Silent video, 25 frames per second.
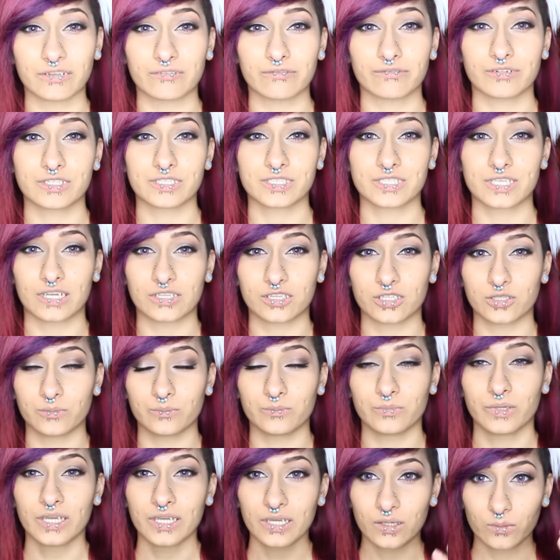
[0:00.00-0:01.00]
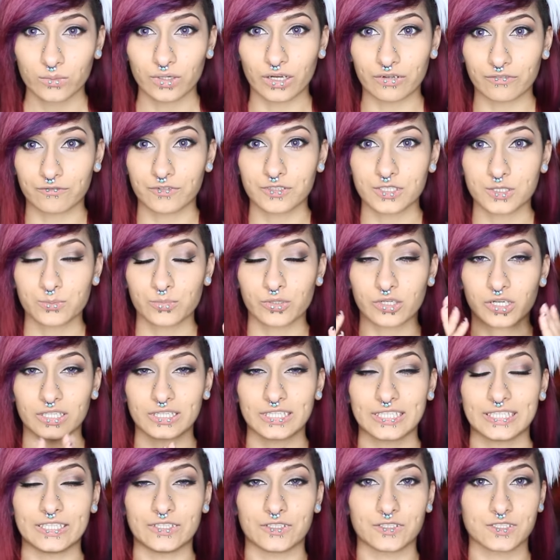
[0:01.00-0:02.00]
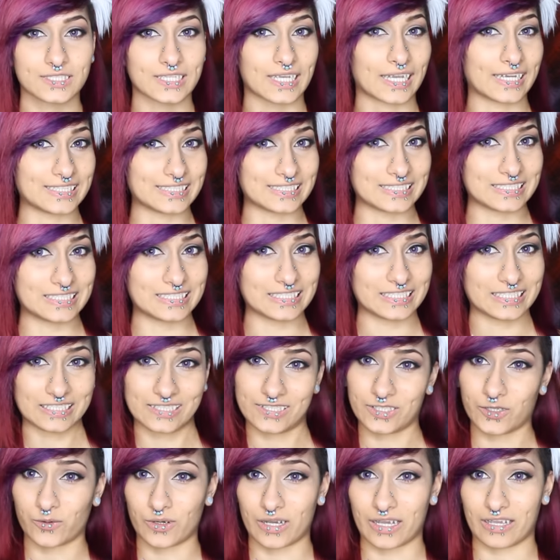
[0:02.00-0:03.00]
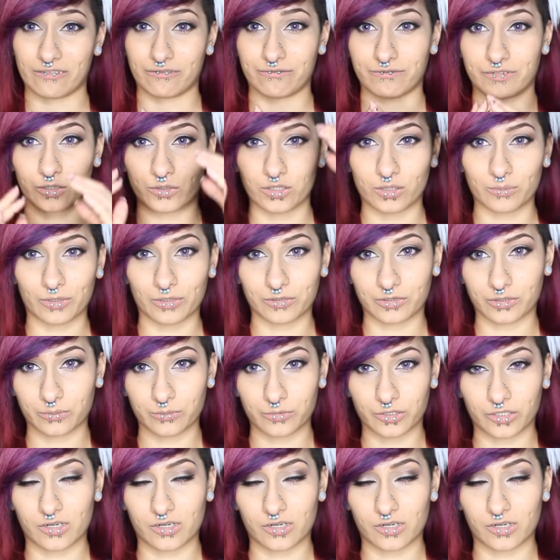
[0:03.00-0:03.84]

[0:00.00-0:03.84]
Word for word: I first got them, when I first put on the ears, I didn't know how I felt about them.